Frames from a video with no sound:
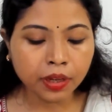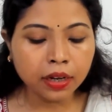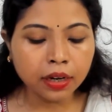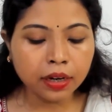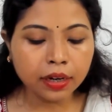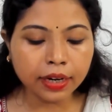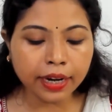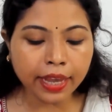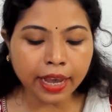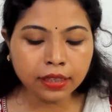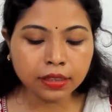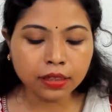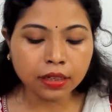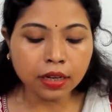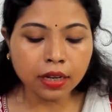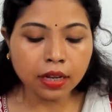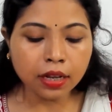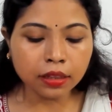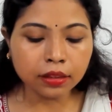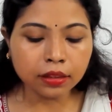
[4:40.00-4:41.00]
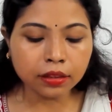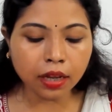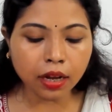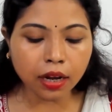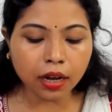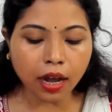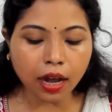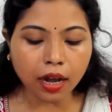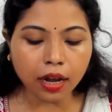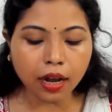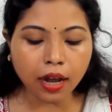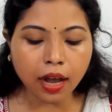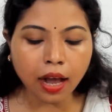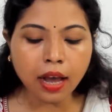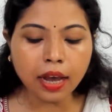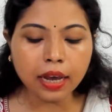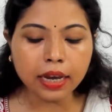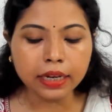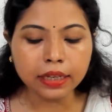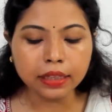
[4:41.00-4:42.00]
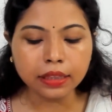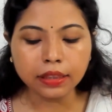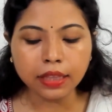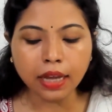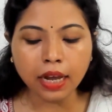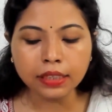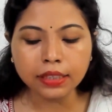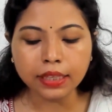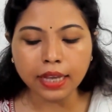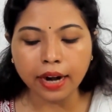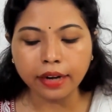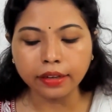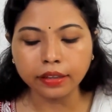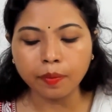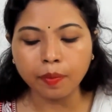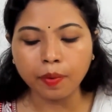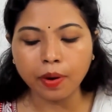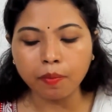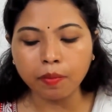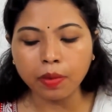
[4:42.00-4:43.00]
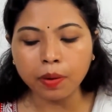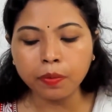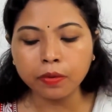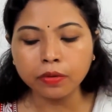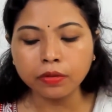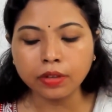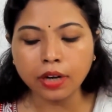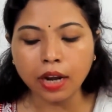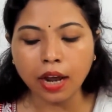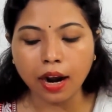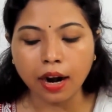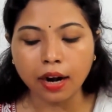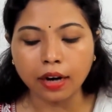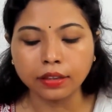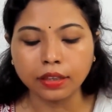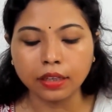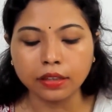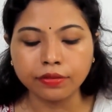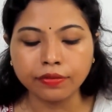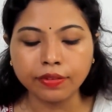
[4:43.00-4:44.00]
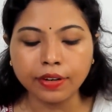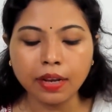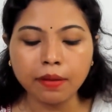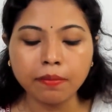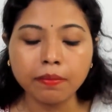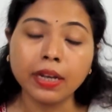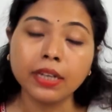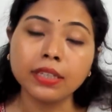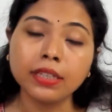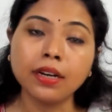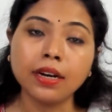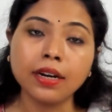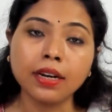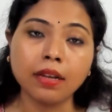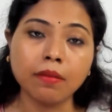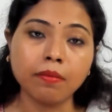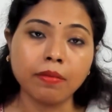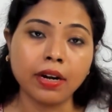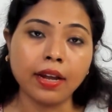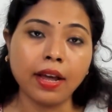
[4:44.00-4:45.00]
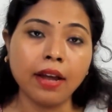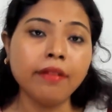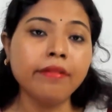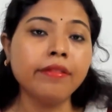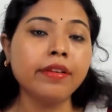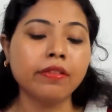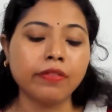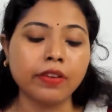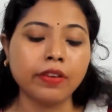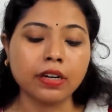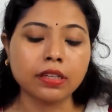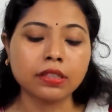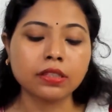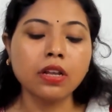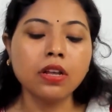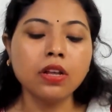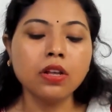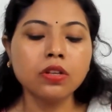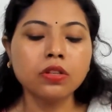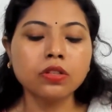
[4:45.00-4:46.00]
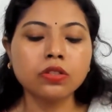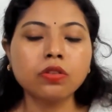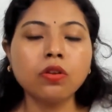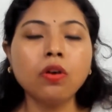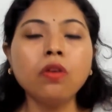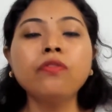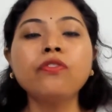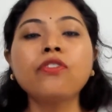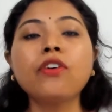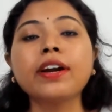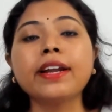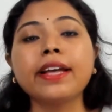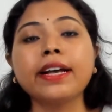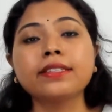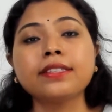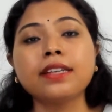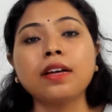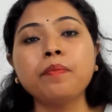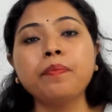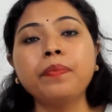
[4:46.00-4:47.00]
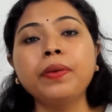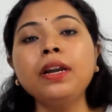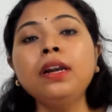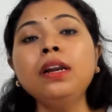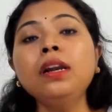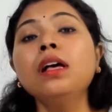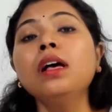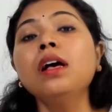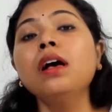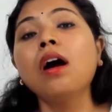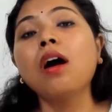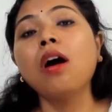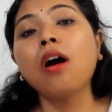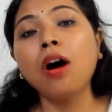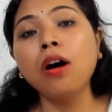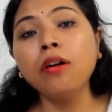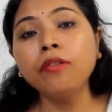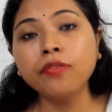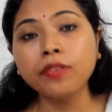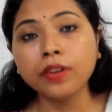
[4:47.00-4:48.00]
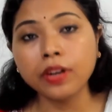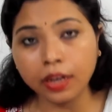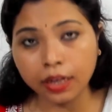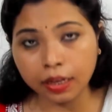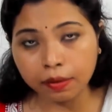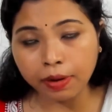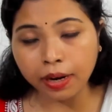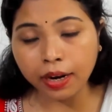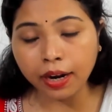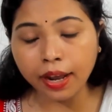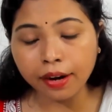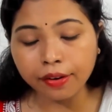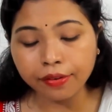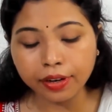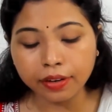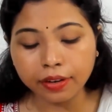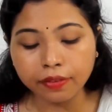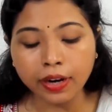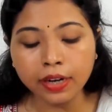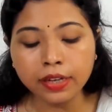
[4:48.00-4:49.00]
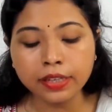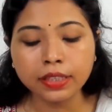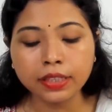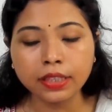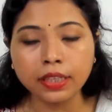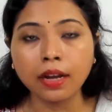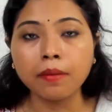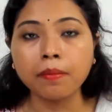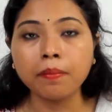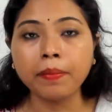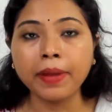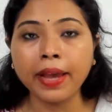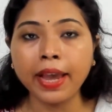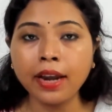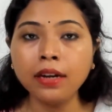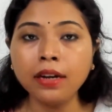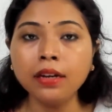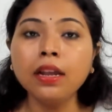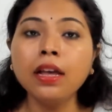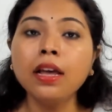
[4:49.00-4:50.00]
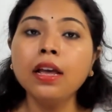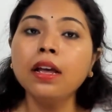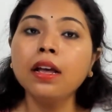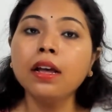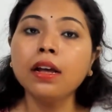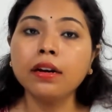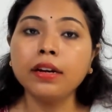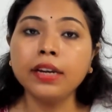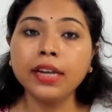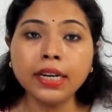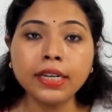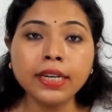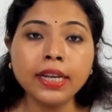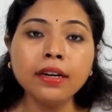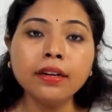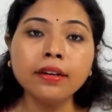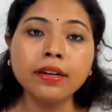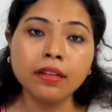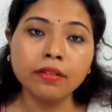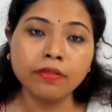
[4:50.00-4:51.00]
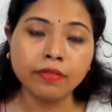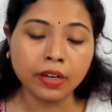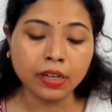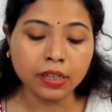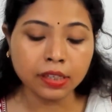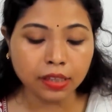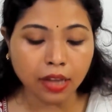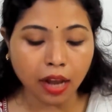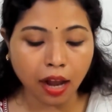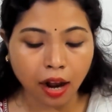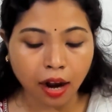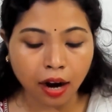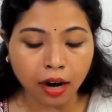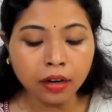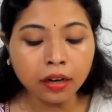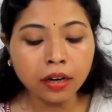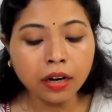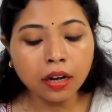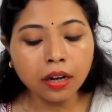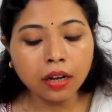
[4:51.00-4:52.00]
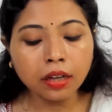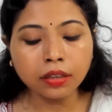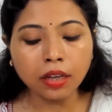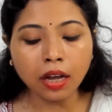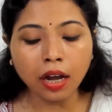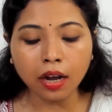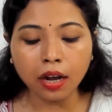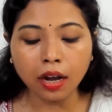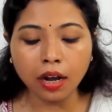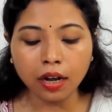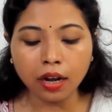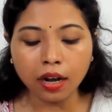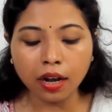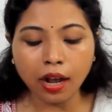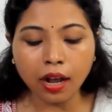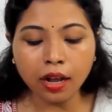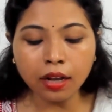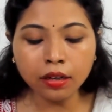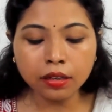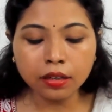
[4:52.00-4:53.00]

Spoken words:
Next, the Ganga, Indus, and the Brahmaputra are the three major Himalayan rivers. So, for example, of Himalayan rivers, the main leading rivers are the Ganga,